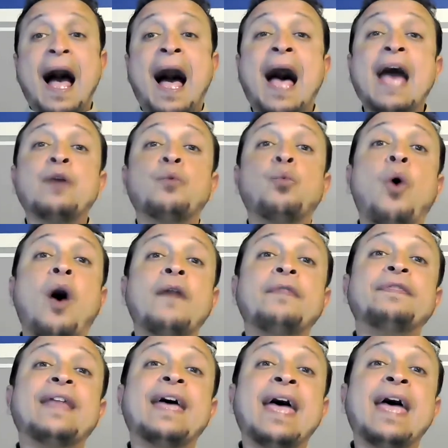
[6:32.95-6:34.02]
I
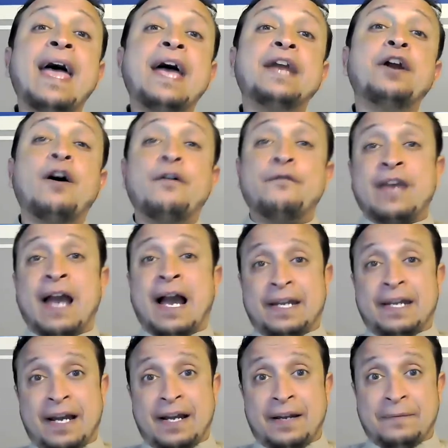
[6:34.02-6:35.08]
want the head of
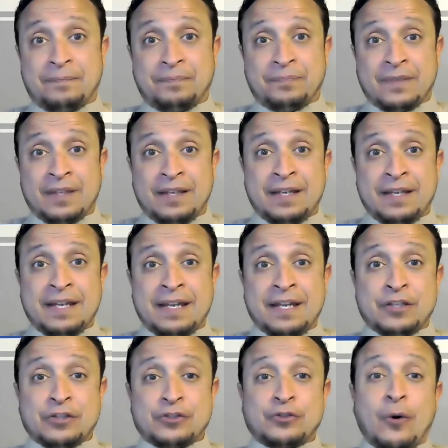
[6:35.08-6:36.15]
Yahya.
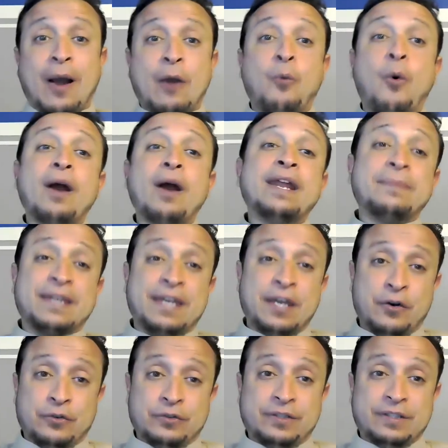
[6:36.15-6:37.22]
So I want him
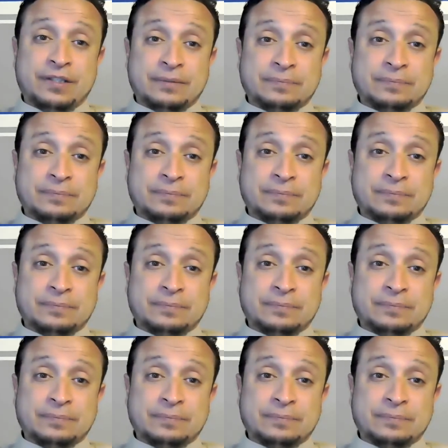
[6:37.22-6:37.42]
killed.